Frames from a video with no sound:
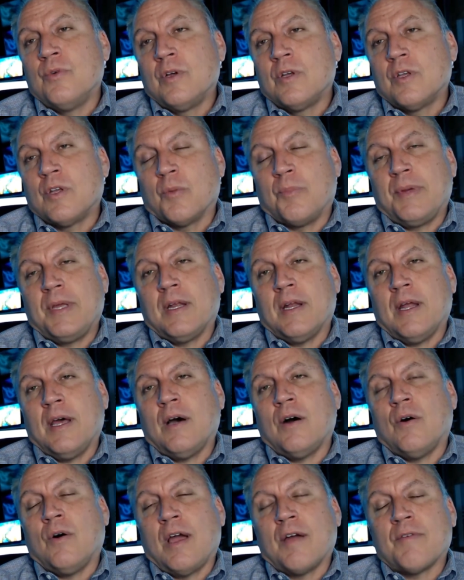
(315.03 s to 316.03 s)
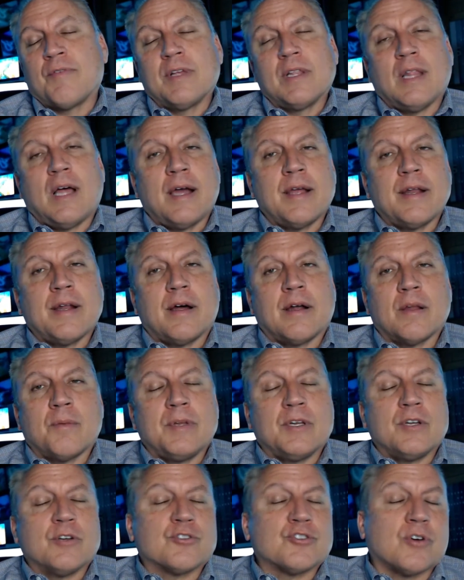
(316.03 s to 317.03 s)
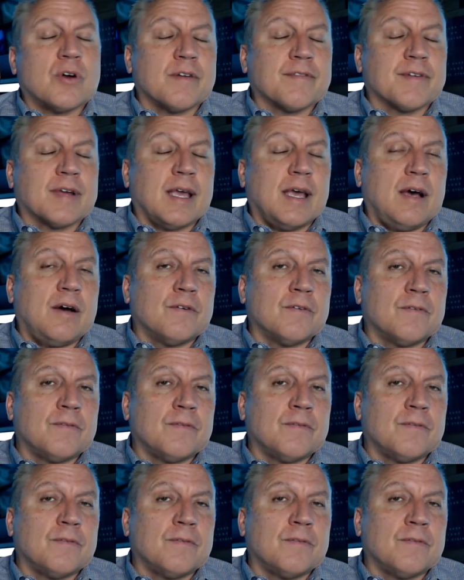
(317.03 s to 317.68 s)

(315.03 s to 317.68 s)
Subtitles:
your P&L, every line item in your chart of account,